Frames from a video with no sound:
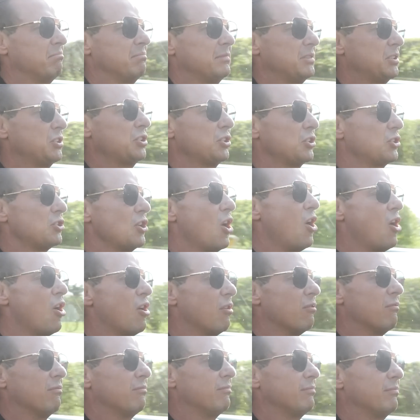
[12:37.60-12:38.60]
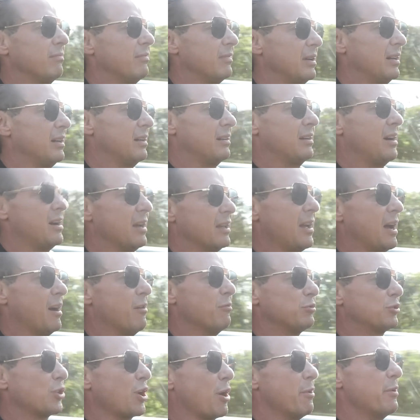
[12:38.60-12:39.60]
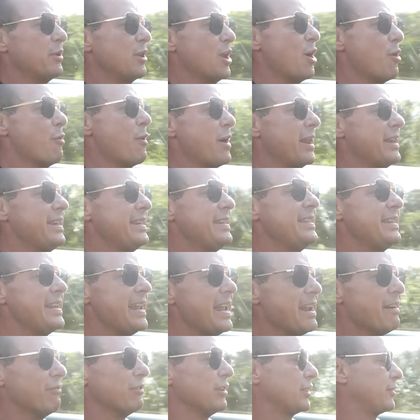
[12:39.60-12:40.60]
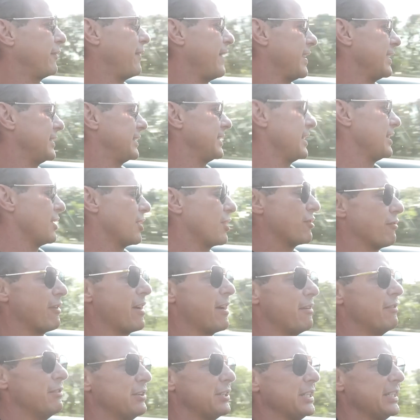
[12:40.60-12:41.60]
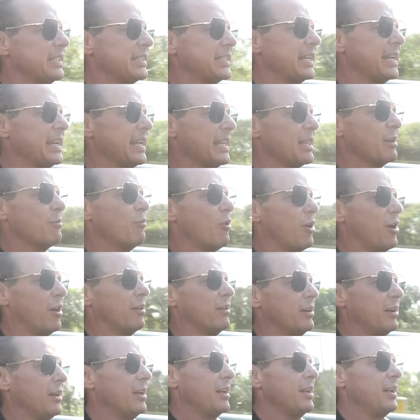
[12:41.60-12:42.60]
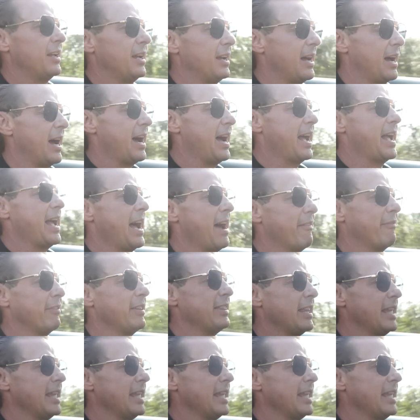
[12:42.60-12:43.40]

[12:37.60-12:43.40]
It's just not. I was going nowhere near as fast in the Carrera GT than what I have in